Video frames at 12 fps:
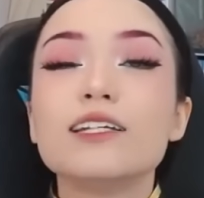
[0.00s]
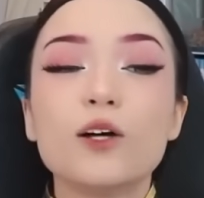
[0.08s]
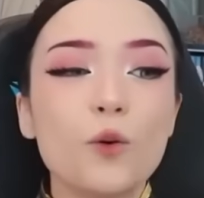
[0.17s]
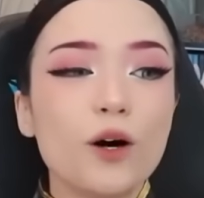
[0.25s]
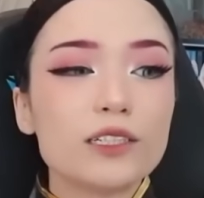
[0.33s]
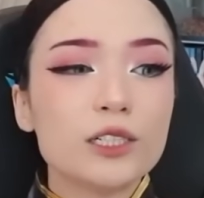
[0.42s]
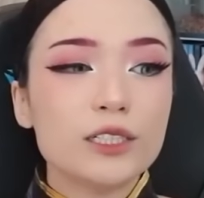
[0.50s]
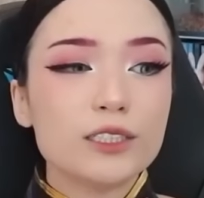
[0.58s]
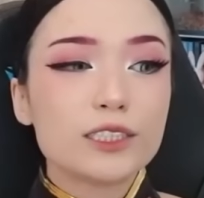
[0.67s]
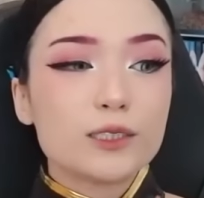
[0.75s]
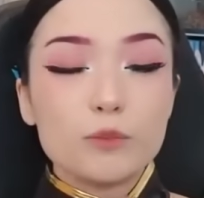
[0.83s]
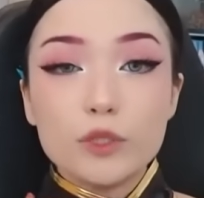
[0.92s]
don't want to
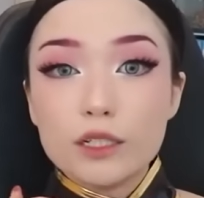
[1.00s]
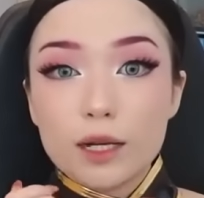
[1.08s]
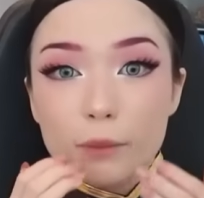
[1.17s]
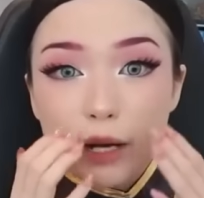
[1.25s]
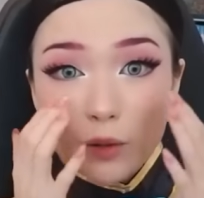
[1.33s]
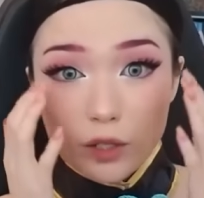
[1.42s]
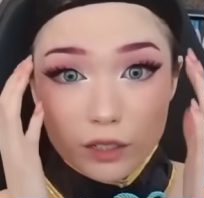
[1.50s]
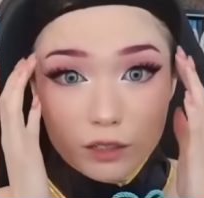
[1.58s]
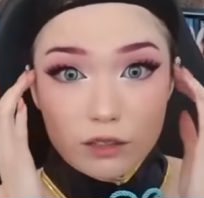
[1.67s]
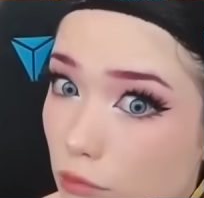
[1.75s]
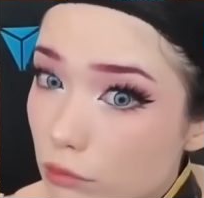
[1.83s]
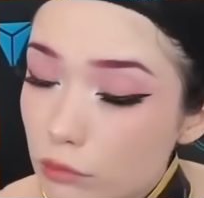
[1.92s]
speak about
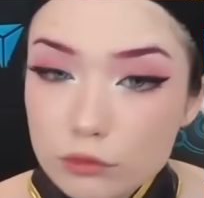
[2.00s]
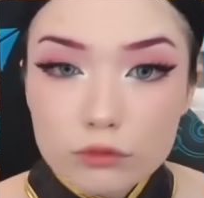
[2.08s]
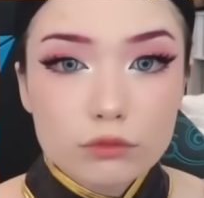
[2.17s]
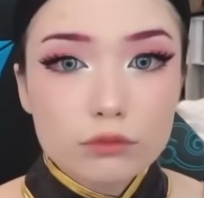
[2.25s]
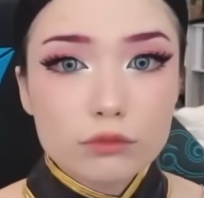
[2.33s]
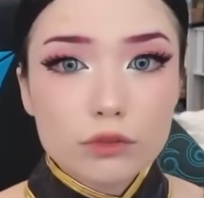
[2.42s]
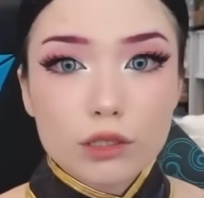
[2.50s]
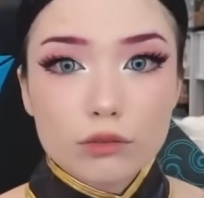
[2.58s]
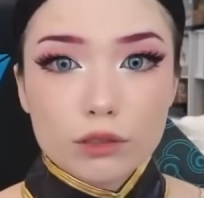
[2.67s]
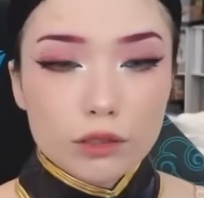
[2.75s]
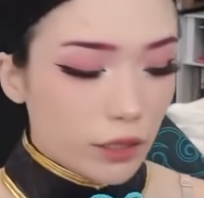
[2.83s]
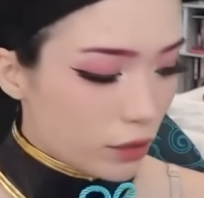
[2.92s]
it
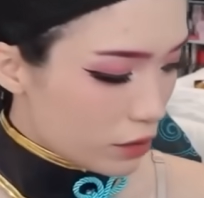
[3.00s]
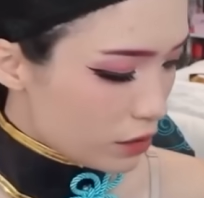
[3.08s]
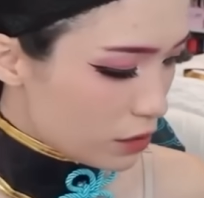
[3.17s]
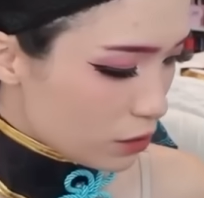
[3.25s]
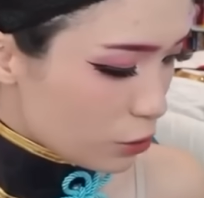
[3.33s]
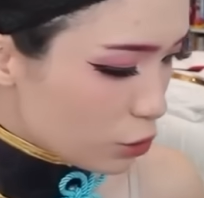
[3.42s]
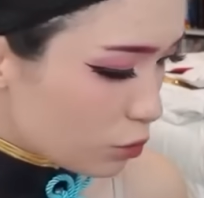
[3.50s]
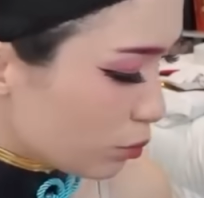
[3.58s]
feel like this looks